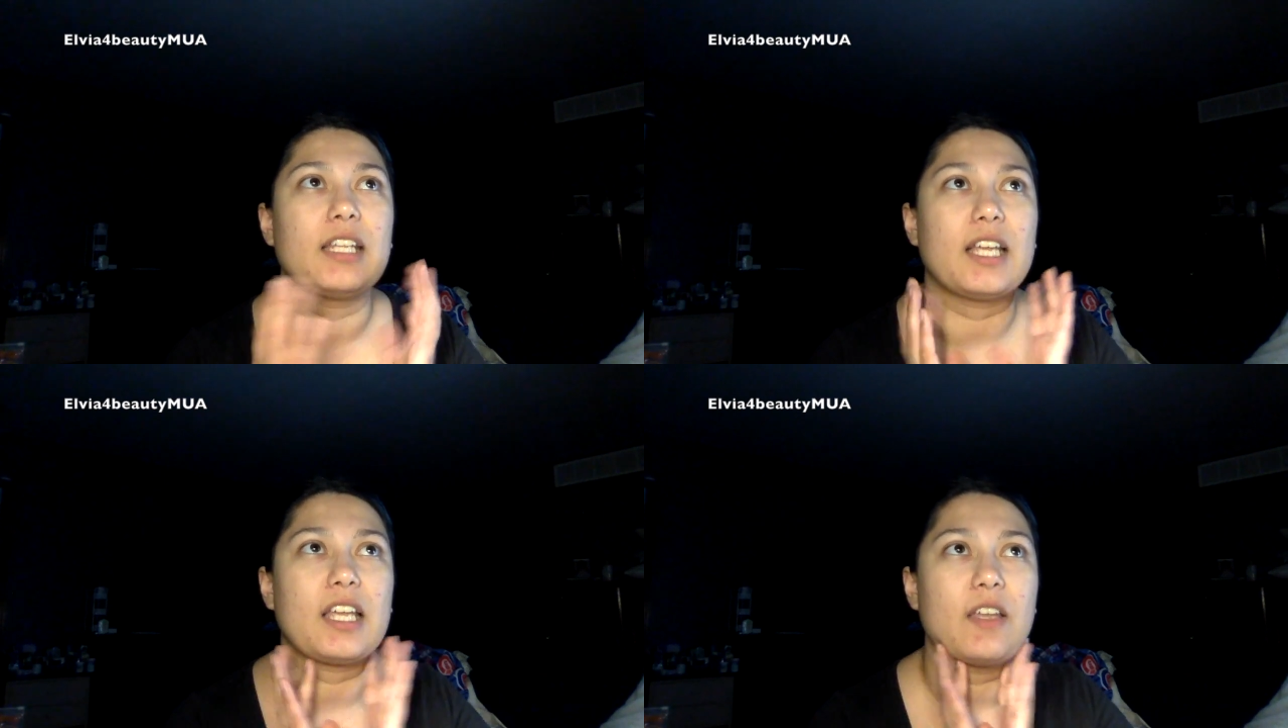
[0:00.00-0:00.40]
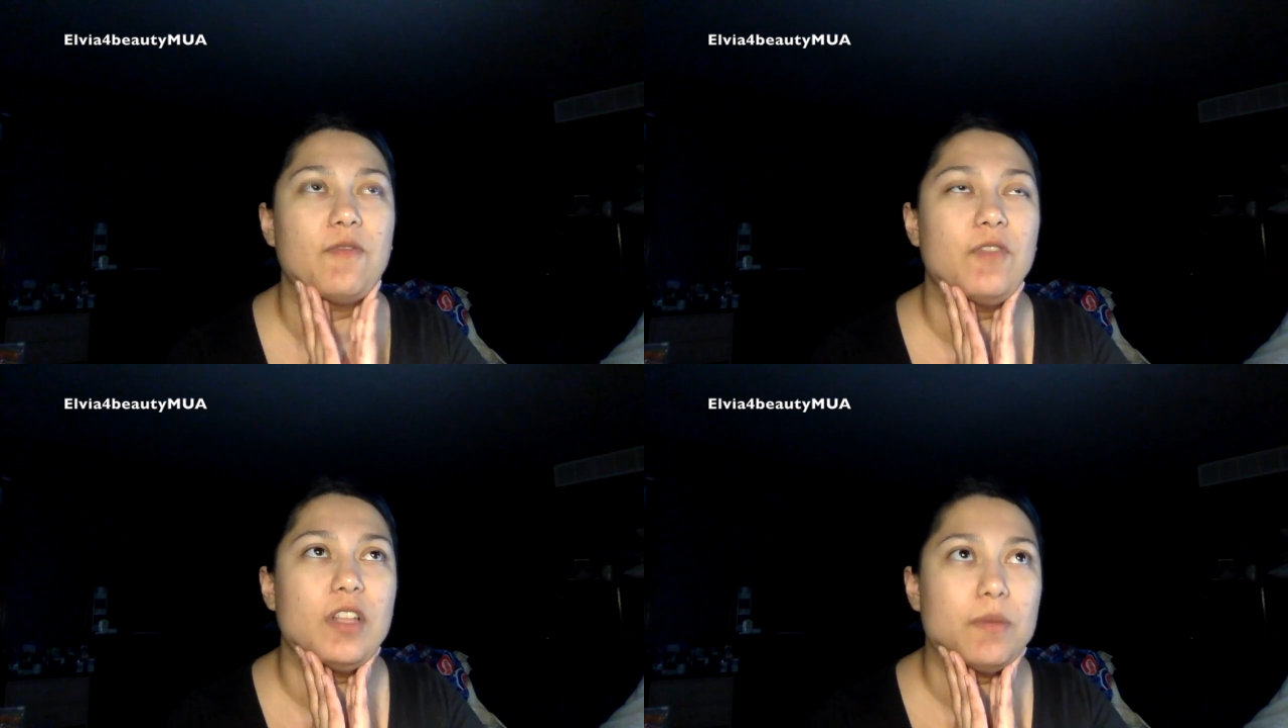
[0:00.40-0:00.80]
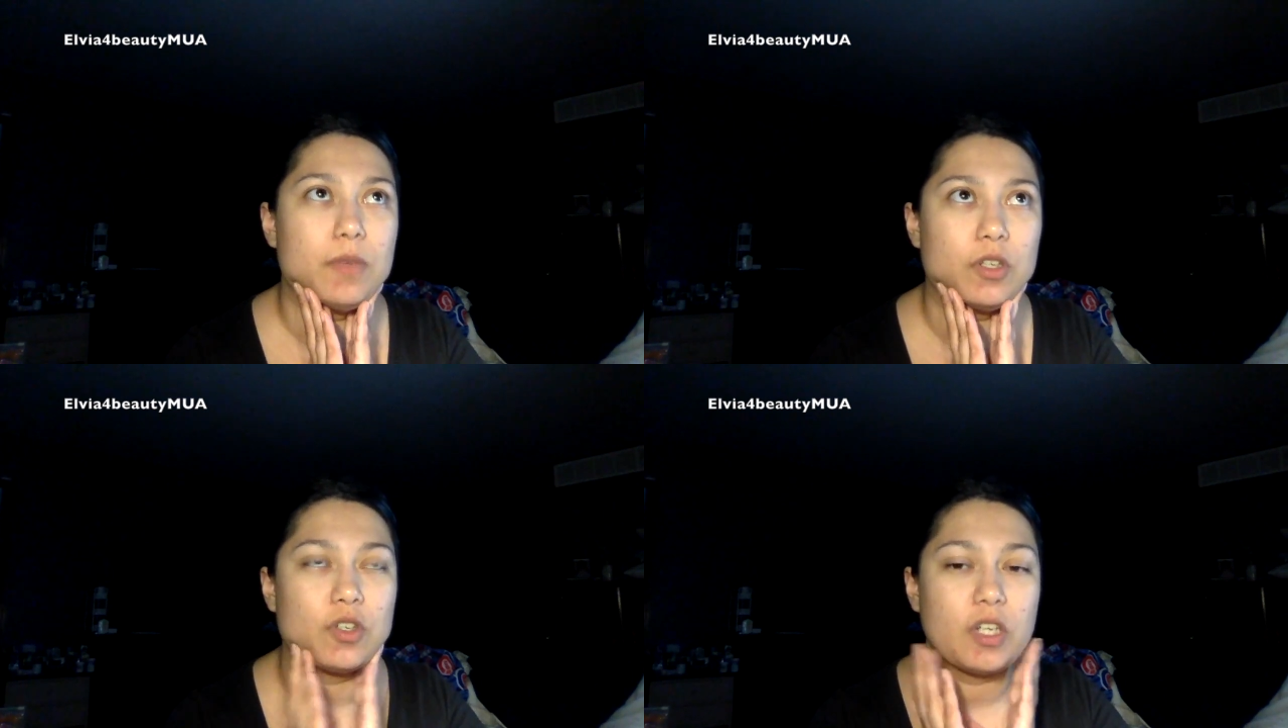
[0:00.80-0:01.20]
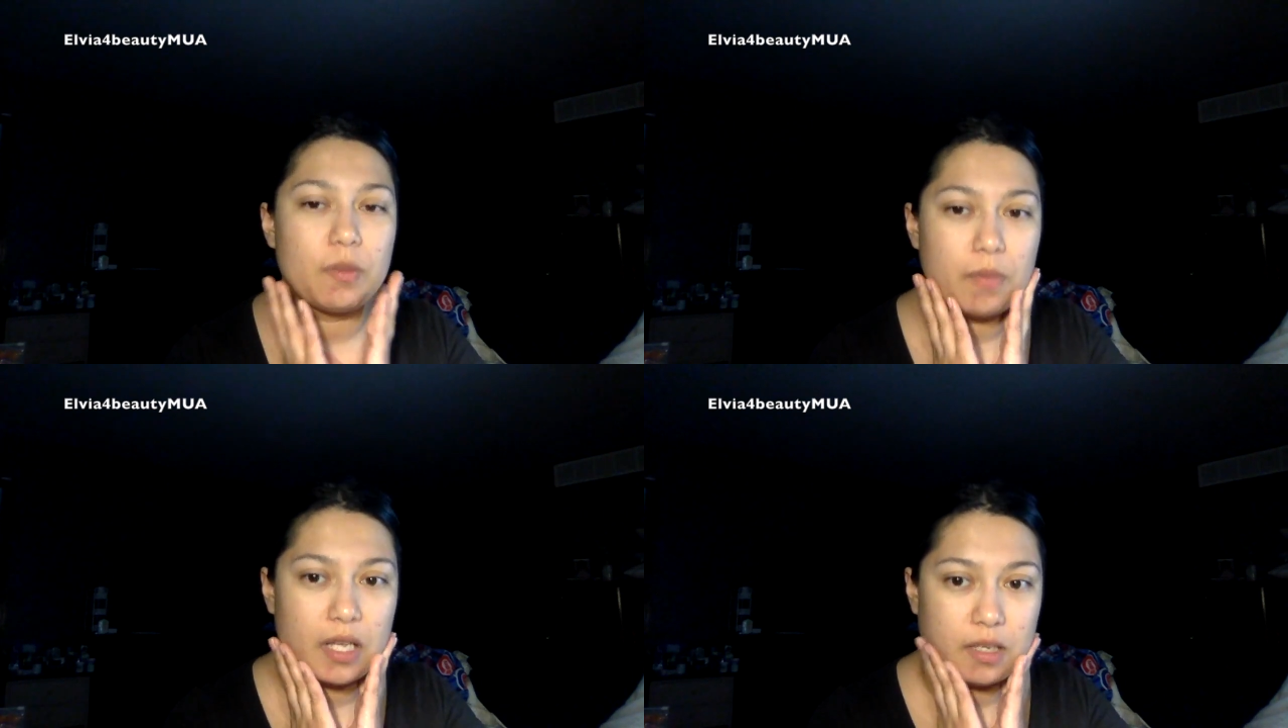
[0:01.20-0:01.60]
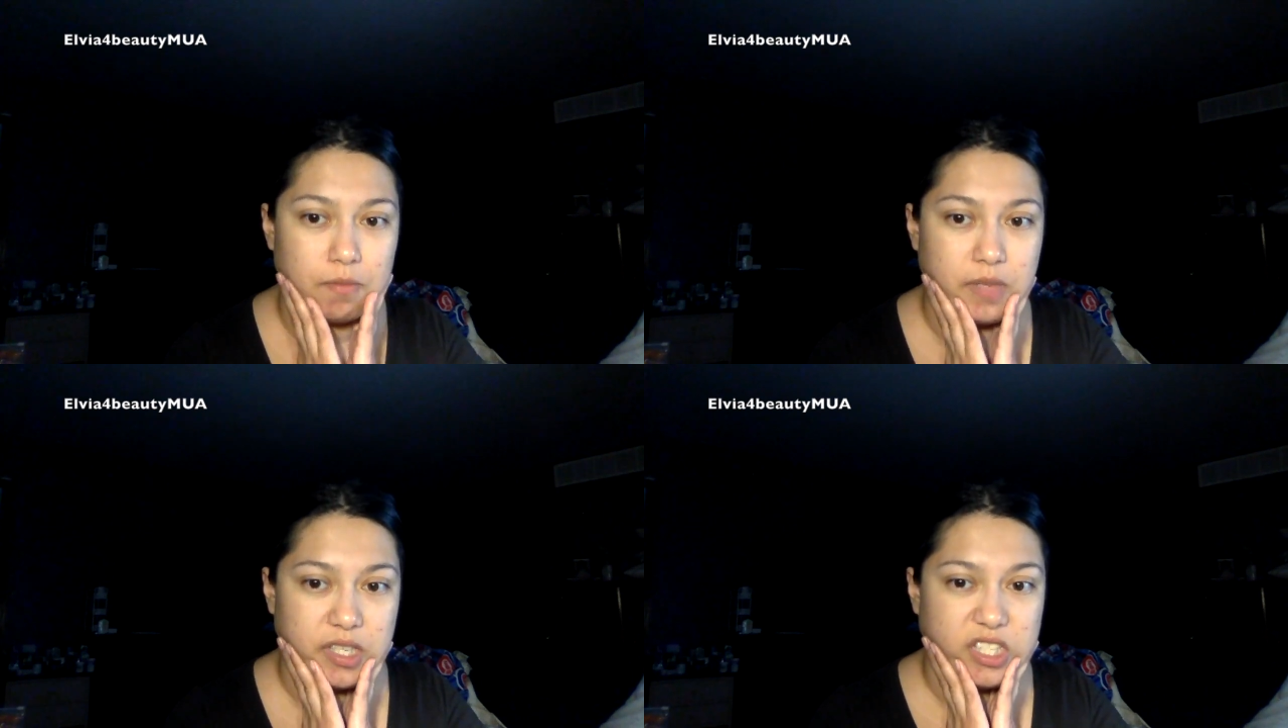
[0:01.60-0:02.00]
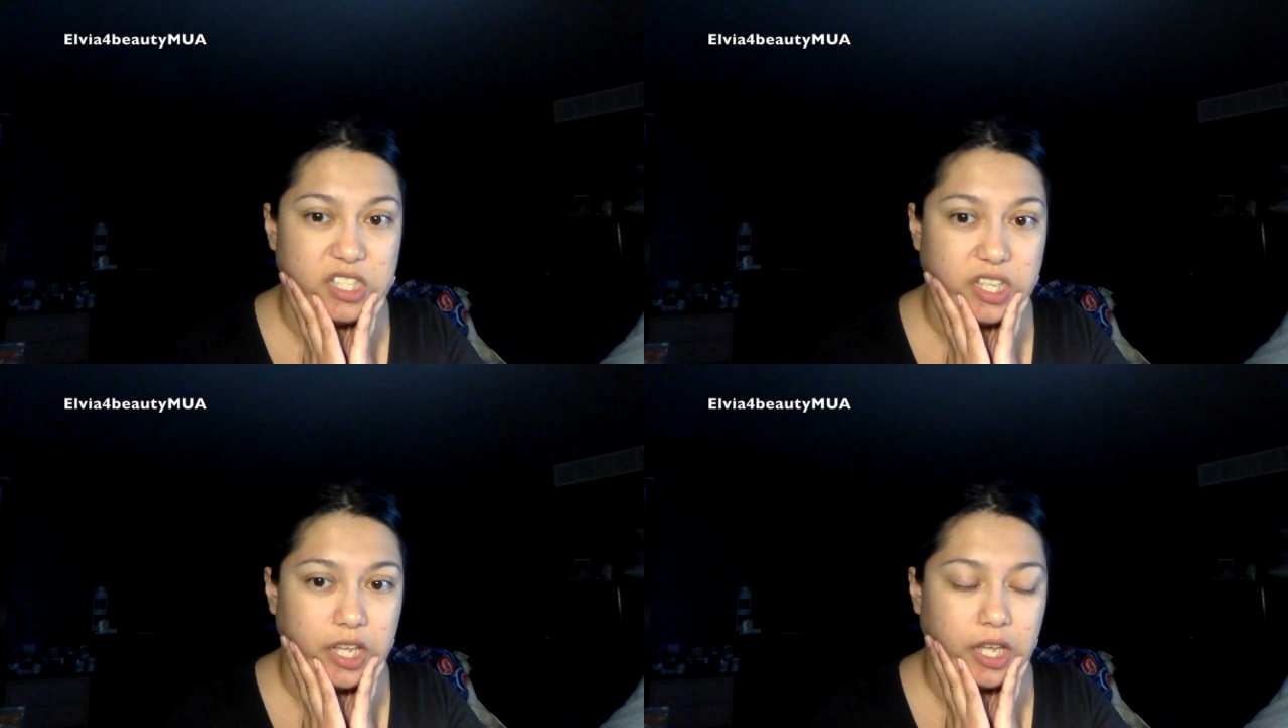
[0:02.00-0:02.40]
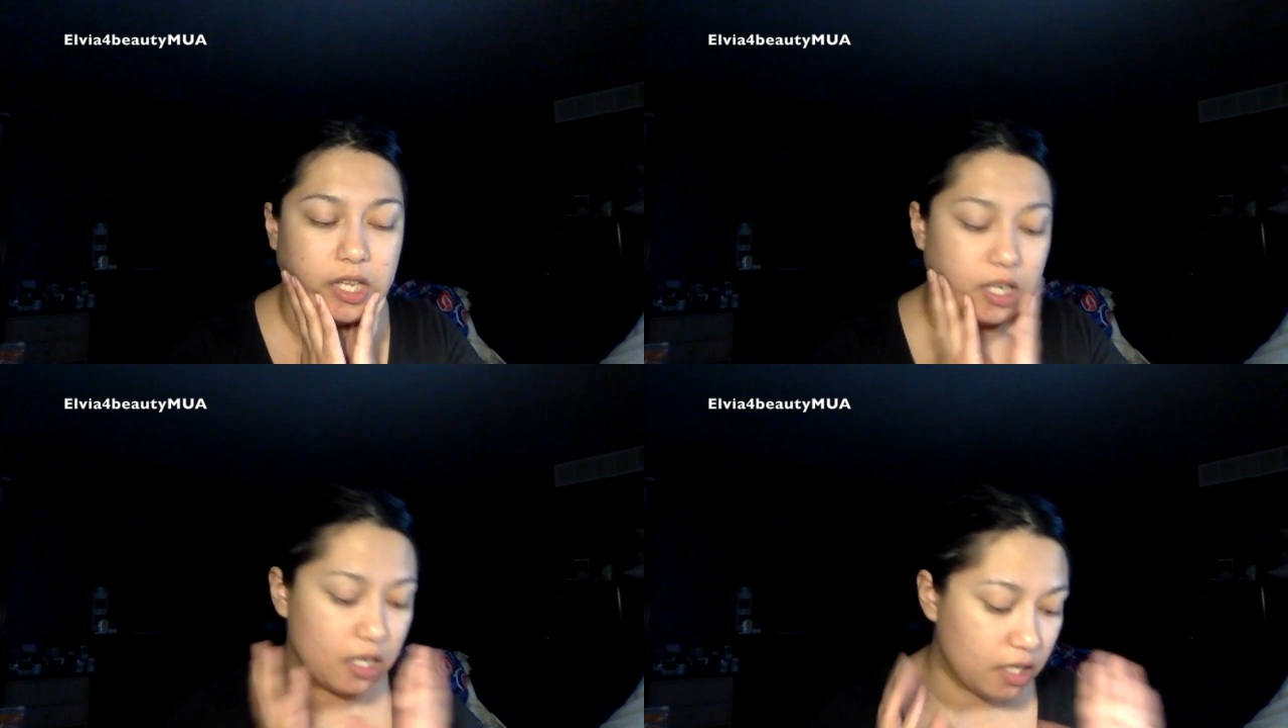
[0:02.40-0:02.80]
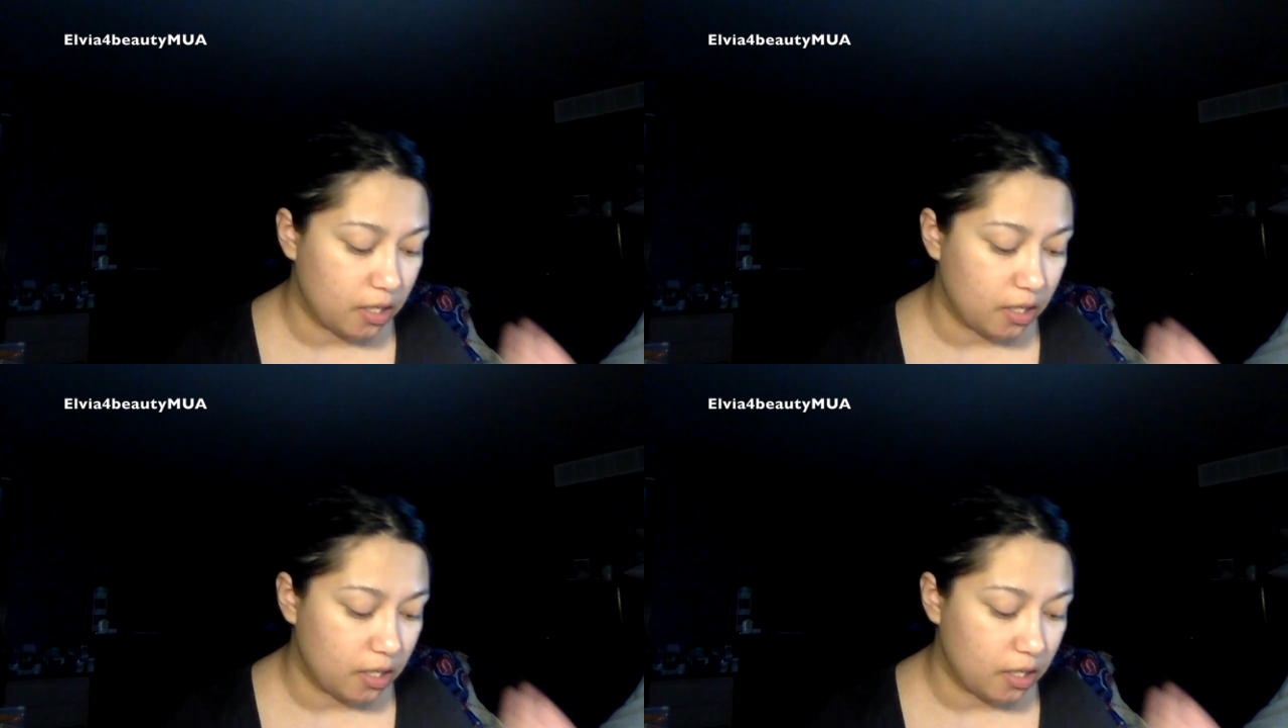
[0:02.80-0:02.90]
Like I can feel them underneath my skin.